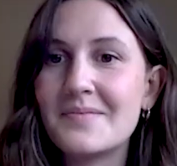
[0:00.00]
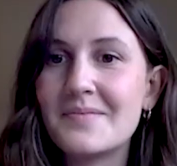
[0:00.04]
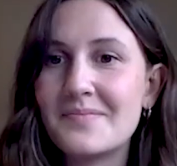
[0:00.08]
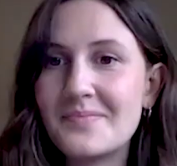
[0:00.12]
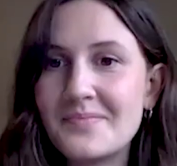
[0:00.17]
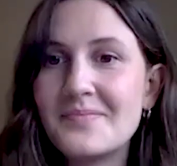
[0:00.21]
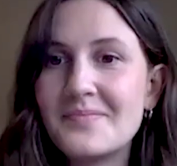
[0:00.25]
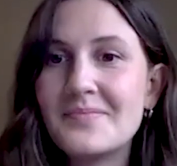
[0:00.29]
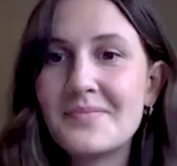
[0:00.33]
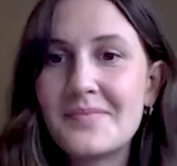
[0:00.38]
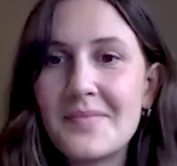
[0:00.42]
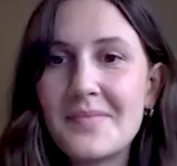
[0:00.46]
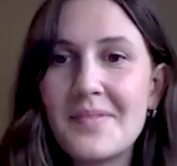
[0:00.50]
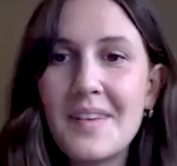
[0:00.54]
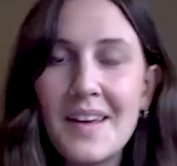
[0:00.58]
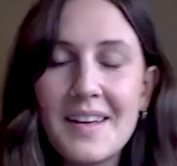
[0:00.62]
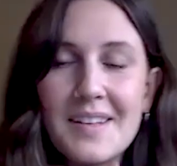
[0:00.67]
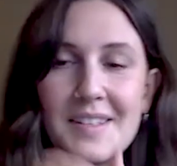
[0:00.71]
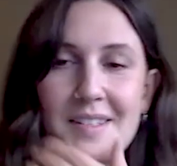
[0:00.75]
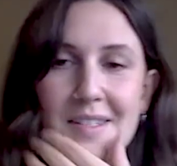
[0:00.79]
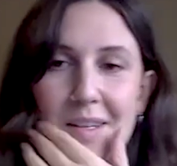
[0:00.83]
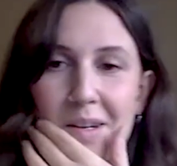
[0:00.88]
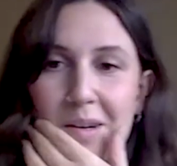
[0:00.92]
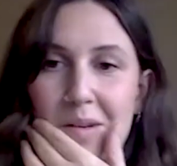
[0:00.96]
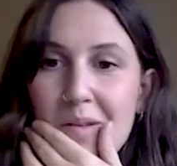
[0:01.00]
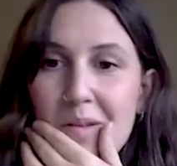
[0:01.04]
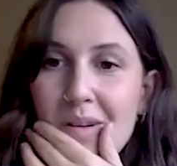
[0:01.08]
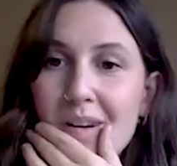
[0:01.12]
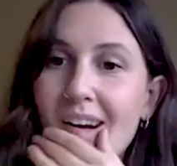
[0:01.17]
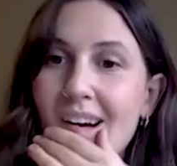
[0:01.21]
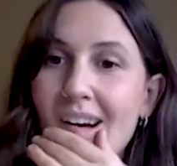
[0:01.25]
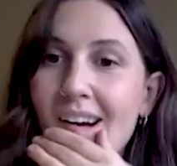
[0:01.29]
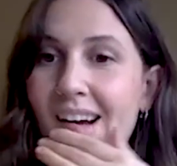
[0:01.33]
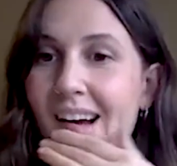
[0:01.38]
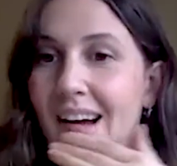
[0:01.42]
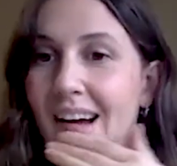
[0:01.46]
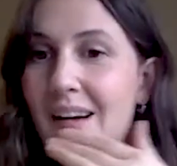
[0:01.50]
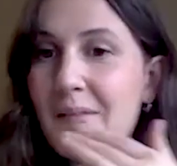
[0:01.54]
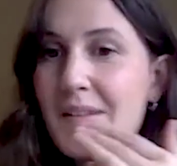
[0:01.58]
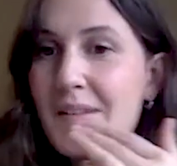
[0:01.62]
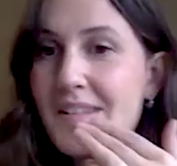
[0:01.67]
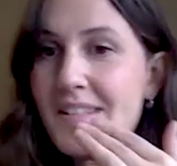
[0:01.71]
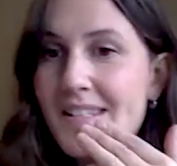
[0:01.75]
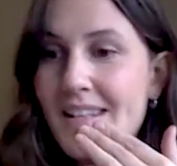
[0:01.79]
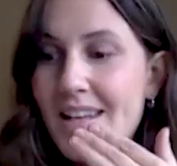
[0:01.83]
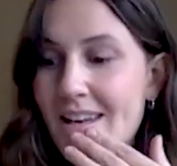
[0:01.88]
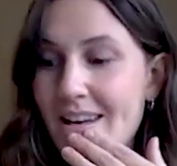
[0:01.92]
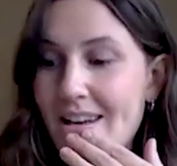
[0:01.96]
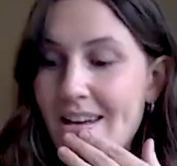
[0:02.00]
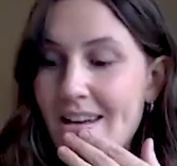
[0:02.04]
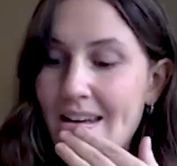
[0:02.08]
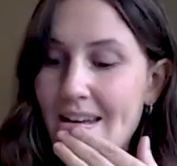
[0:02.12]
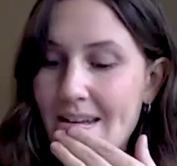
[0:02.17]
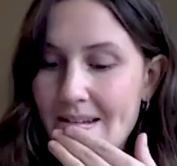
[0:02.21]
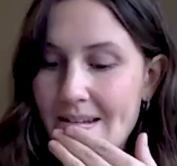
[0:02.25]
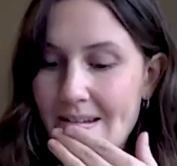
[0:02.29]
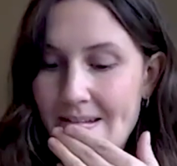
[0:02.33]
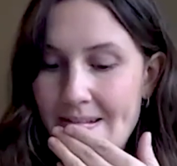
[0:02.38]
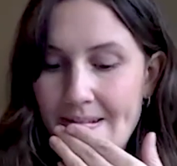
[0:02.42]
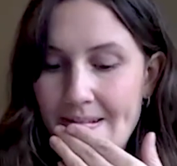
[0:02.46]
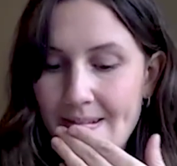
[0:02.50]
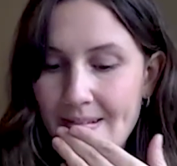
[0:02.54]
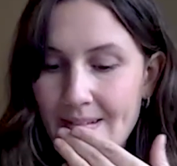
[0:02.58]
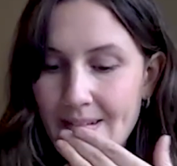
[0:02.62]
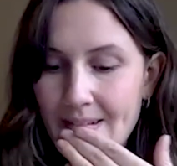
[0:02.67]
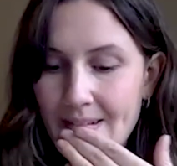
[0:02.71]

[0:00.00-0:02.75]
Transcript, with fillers: college pro days so i would say